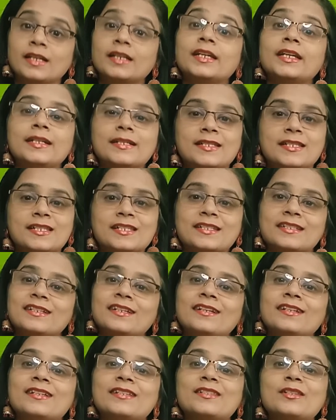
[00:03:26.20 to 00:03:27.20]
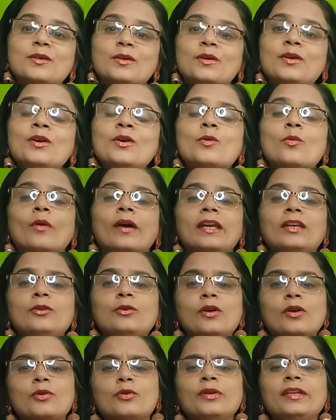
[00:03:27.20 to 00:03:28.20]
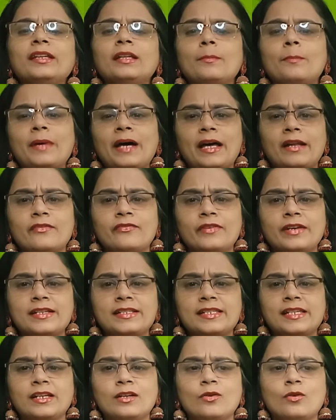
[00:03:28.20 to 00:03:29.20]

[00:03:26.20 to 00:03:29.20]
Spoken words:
Kids. So while you are doing the paraphrasing